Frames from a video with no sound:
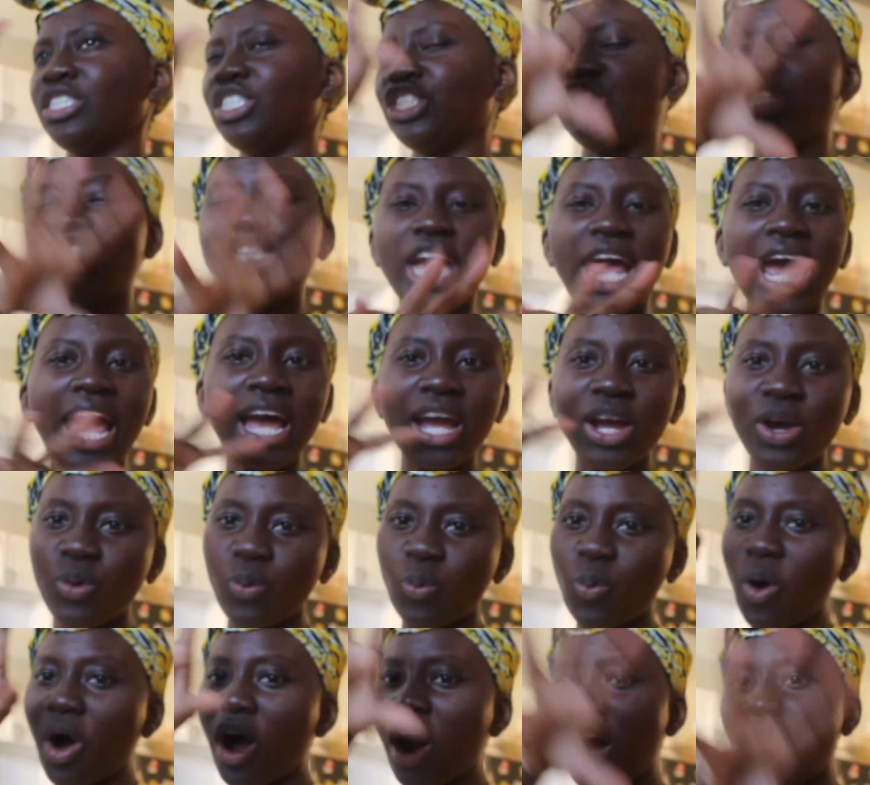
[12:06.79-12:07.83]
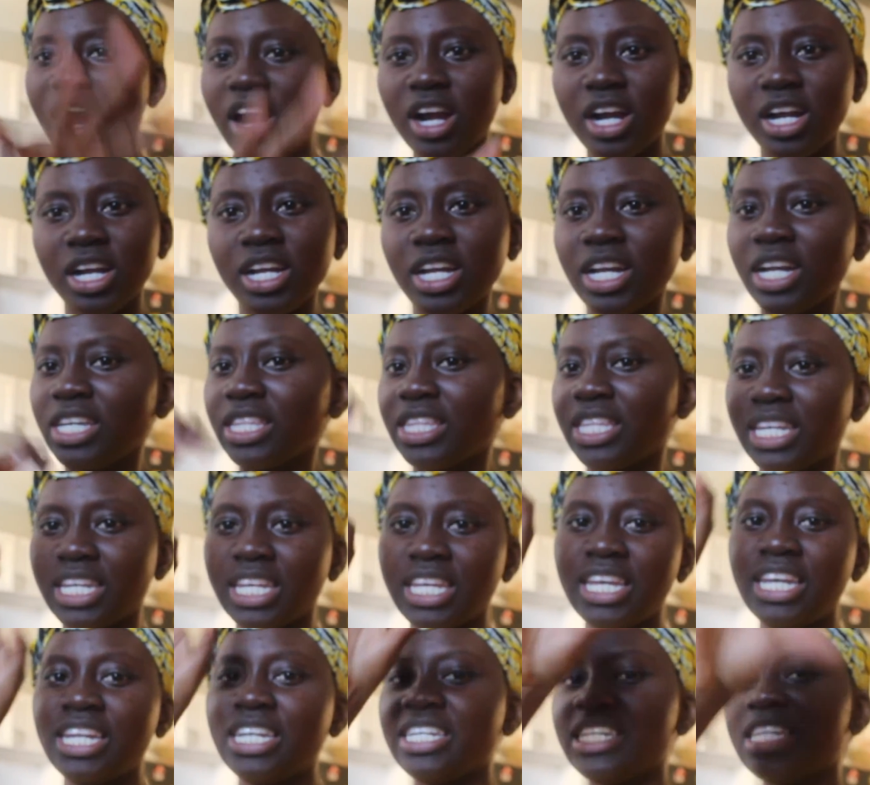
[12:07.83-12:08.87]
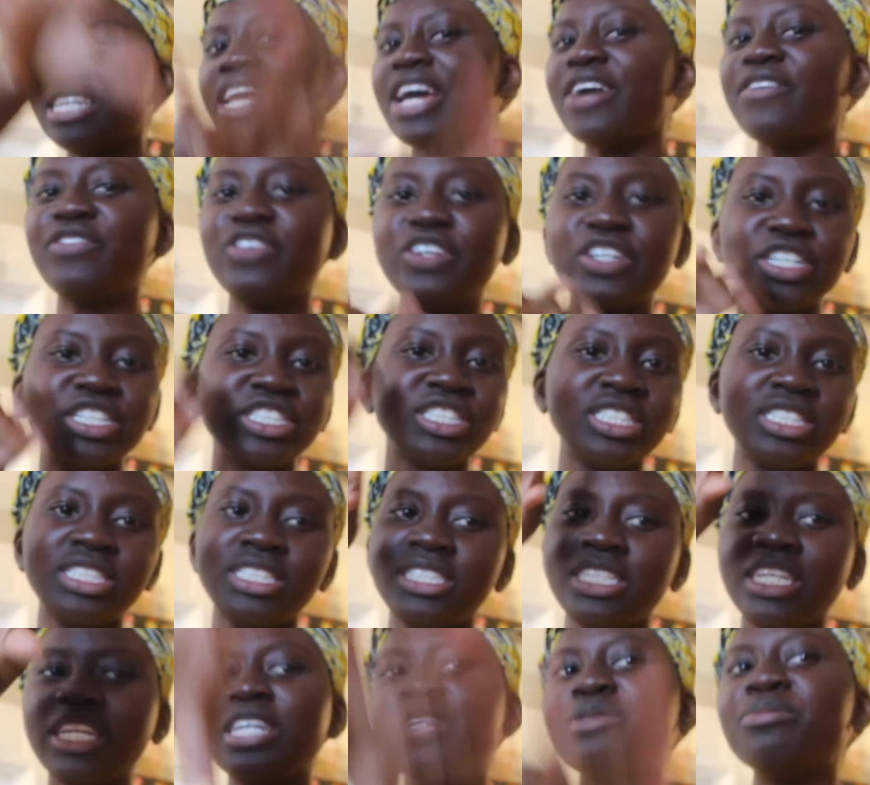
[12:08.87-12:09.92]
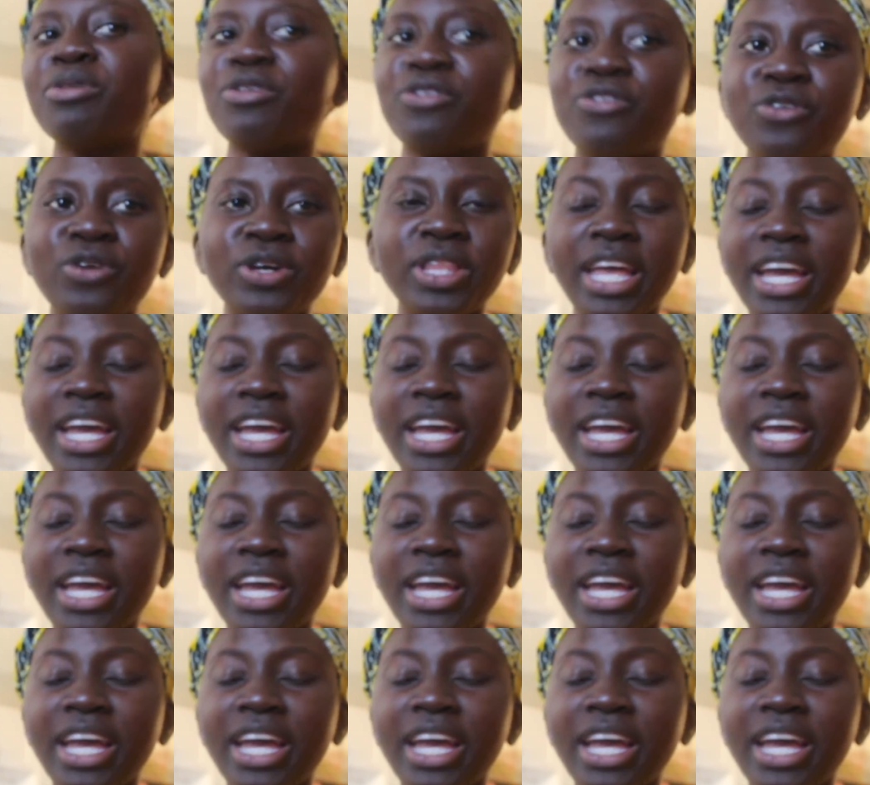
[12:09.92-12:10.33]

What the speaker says: jaguar that he had never seen before,